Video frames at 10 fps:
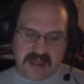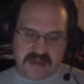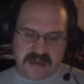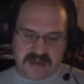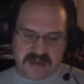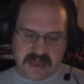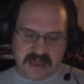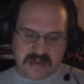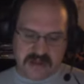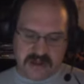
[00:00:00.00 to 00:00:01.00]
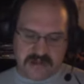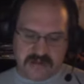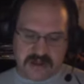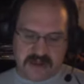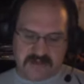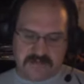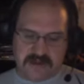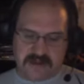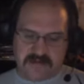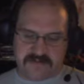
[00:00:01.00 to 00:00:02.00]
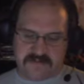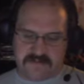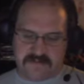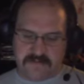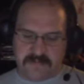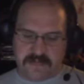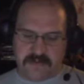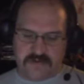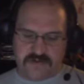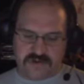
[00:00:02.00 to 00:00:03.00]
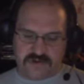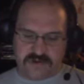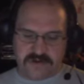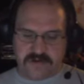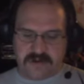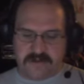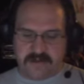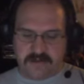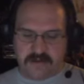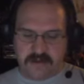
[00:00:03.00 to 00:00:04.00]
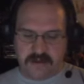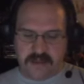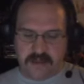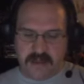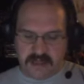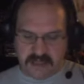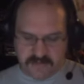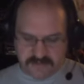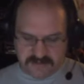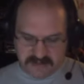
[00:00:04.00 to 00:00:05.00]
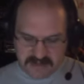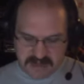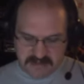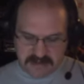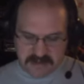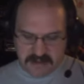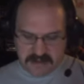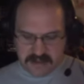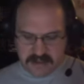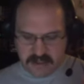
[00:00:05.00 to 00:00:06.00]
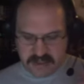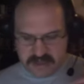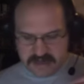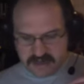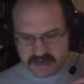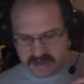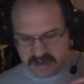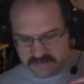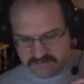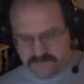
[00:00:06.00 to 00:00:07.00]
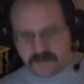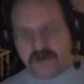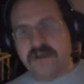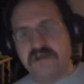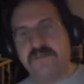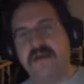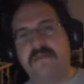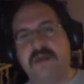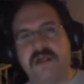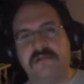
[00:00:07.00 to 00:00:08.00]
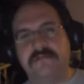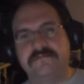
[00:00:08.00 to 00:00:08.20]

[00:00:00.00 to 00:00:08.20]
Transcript: a ninety-nine dollar Xbox with a two-year agreement comes with Kinect and a four gigabyte model.